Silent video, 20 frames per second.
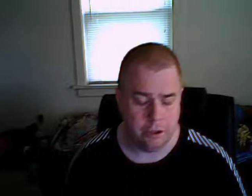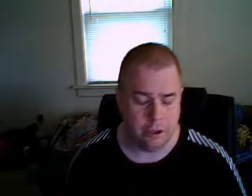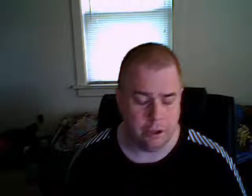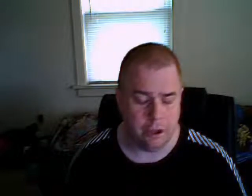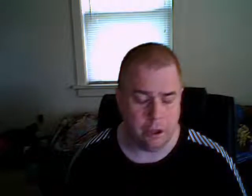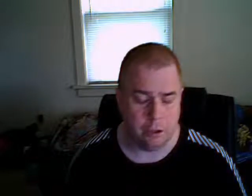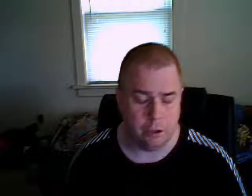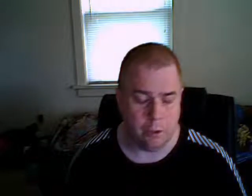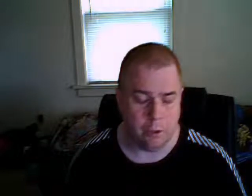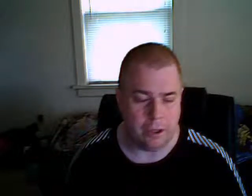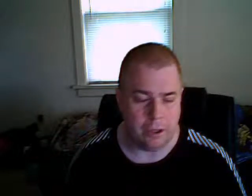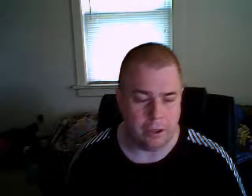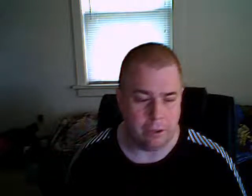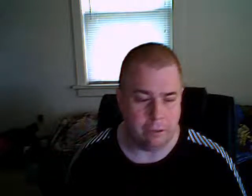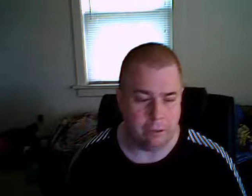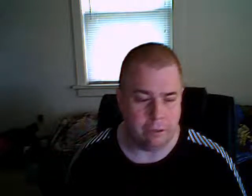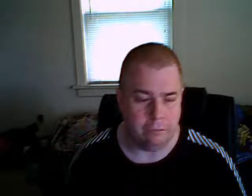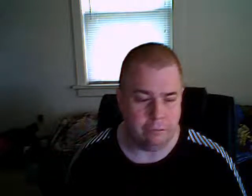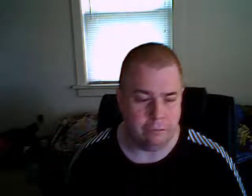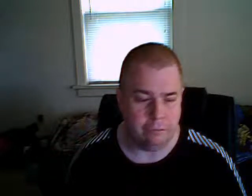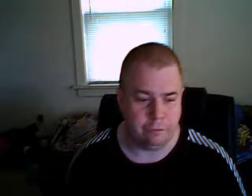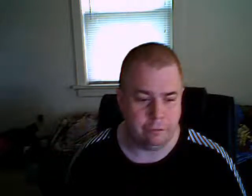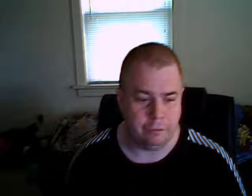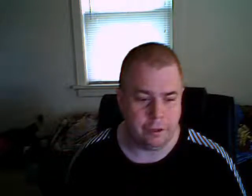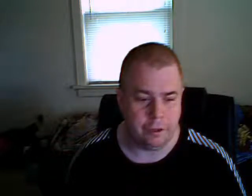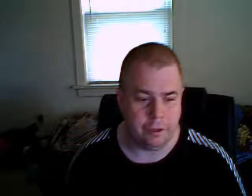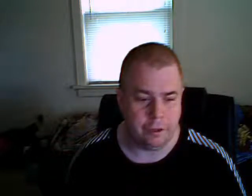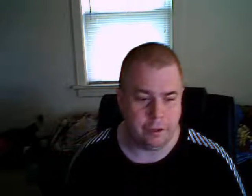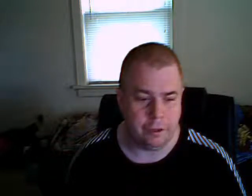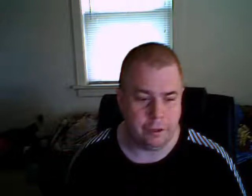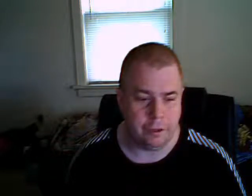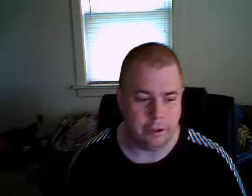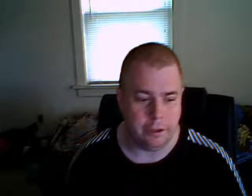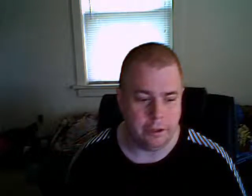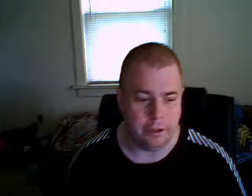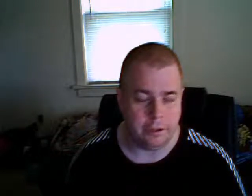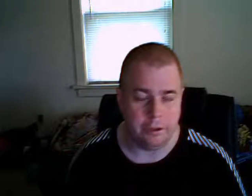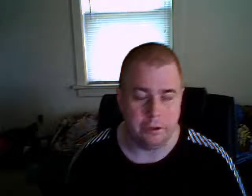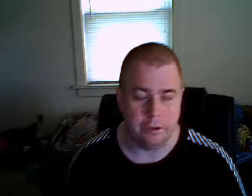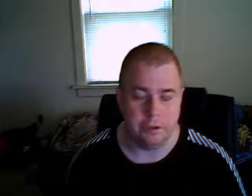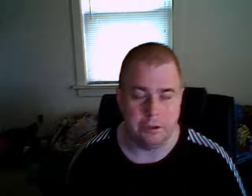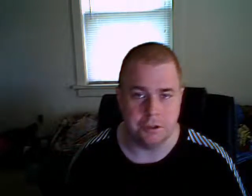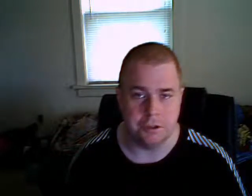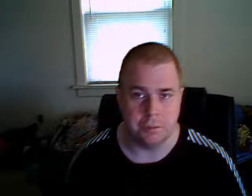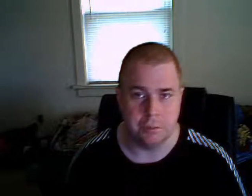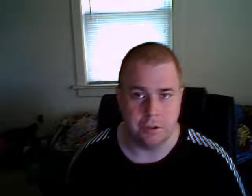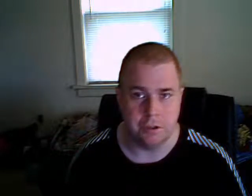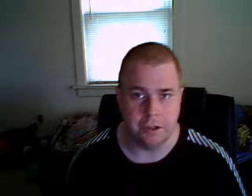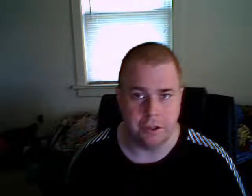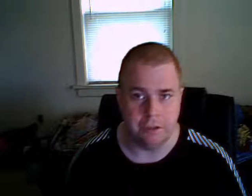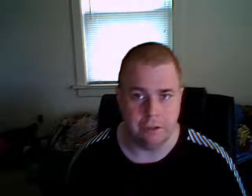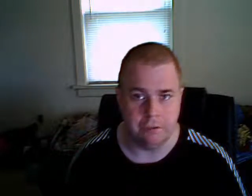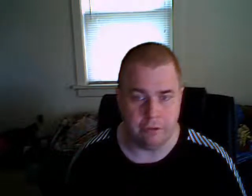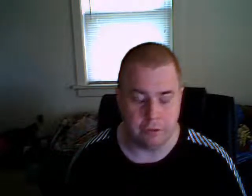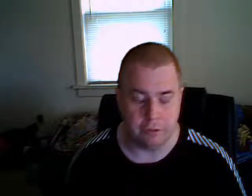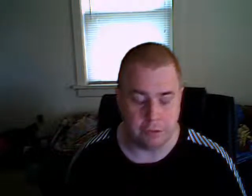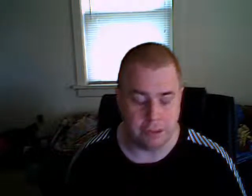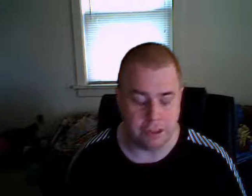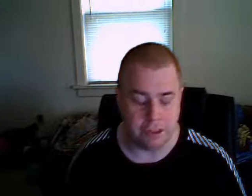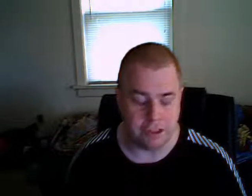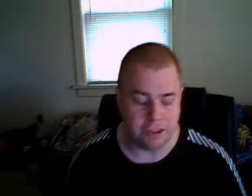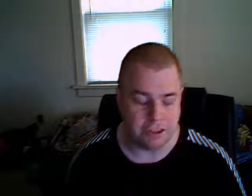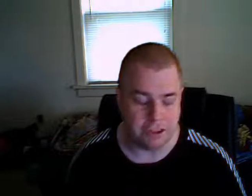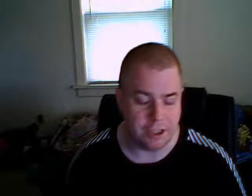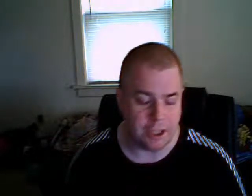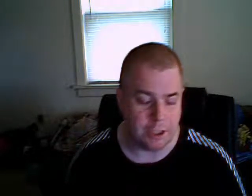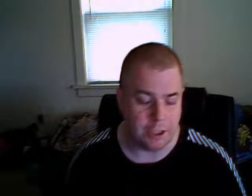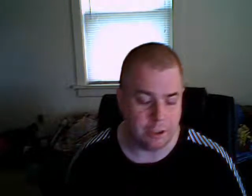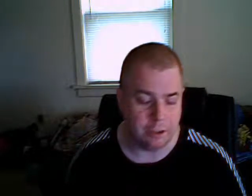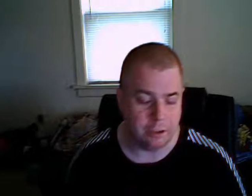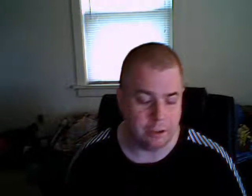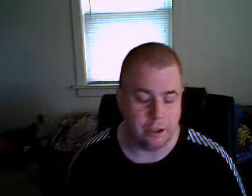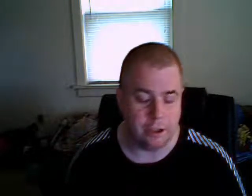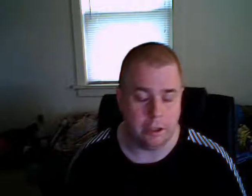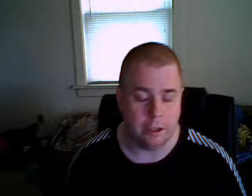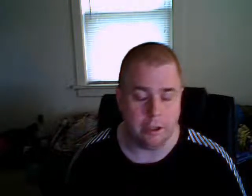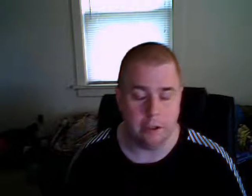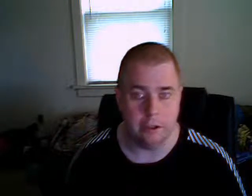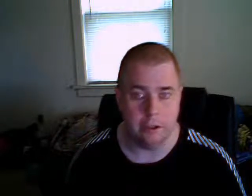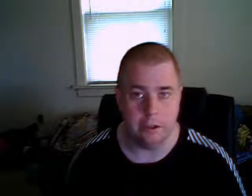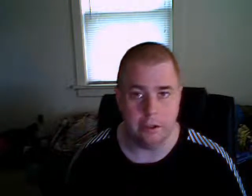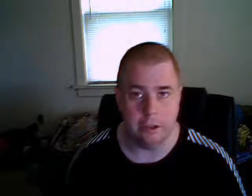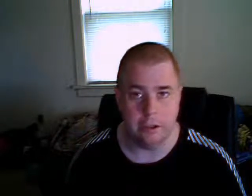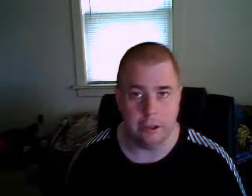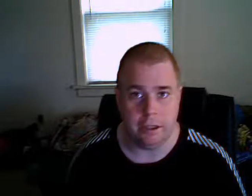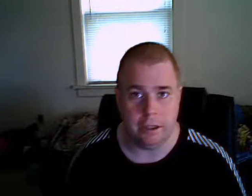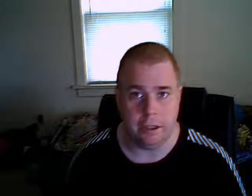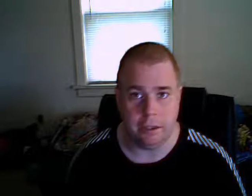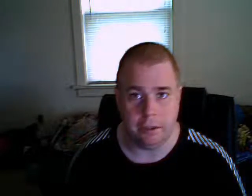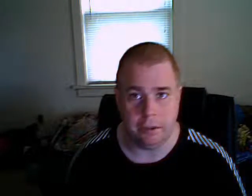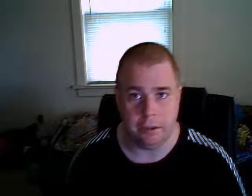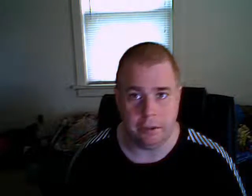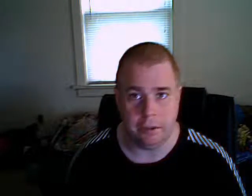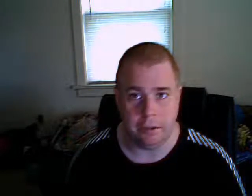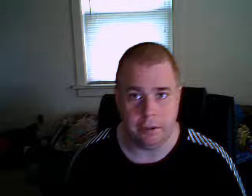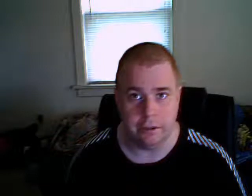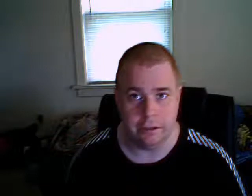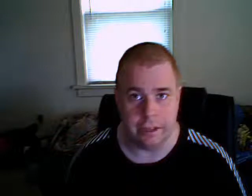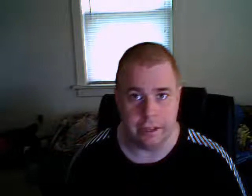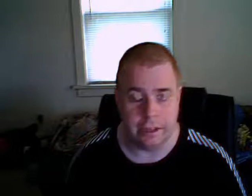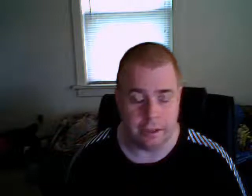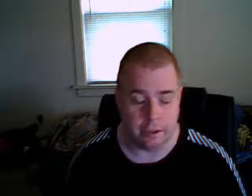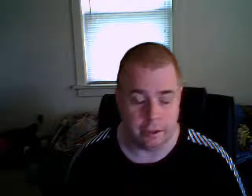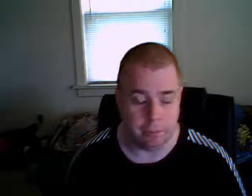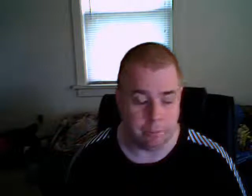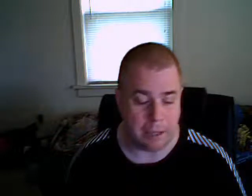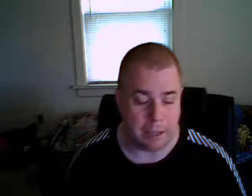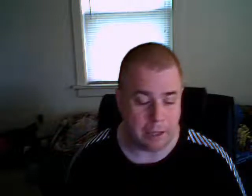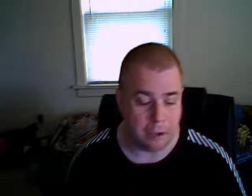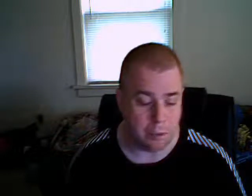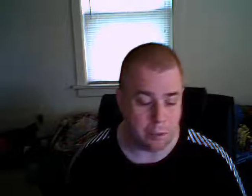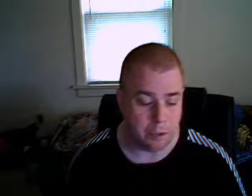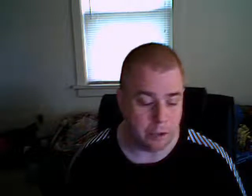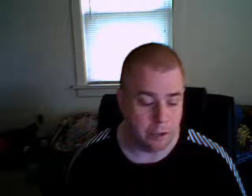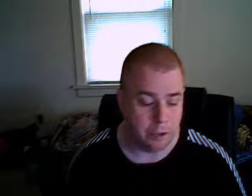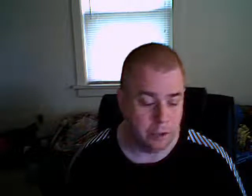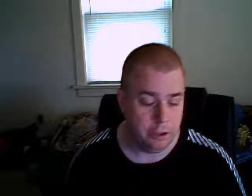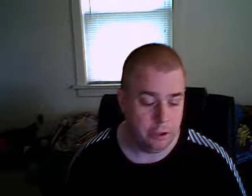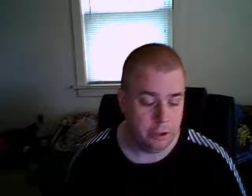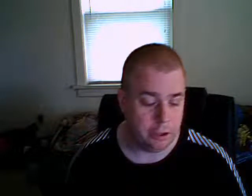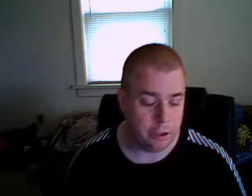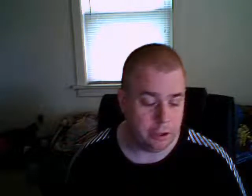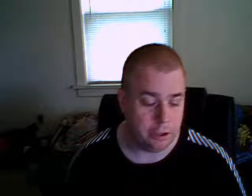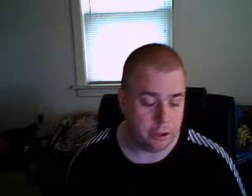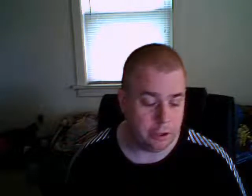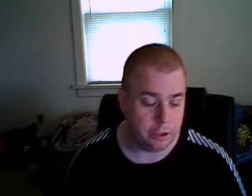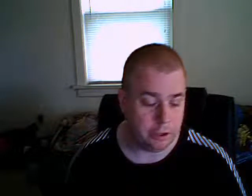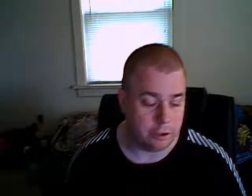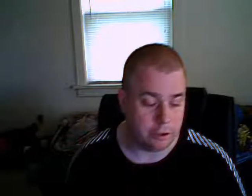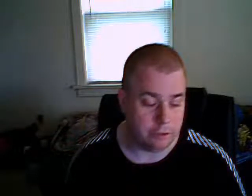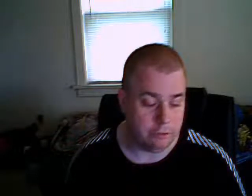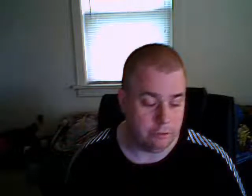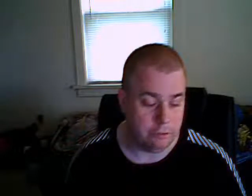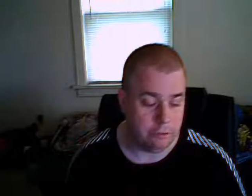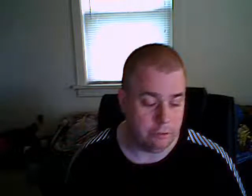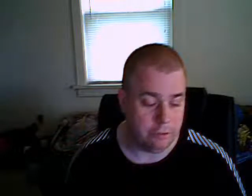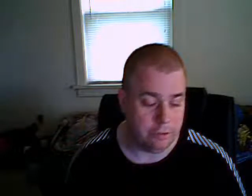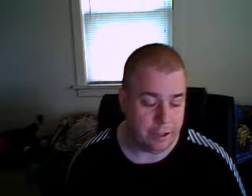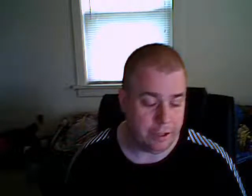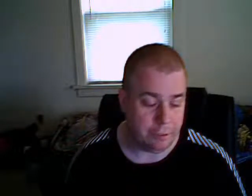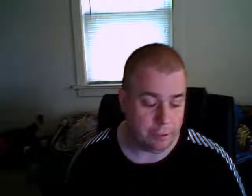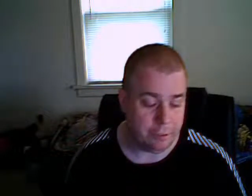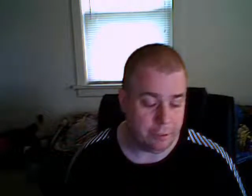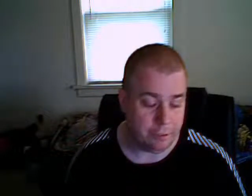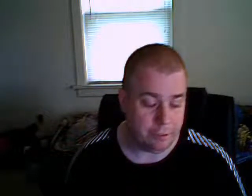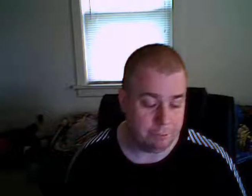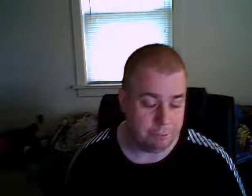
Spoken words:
are aware of Hitler's burning of the Reichstag and gaining power that way.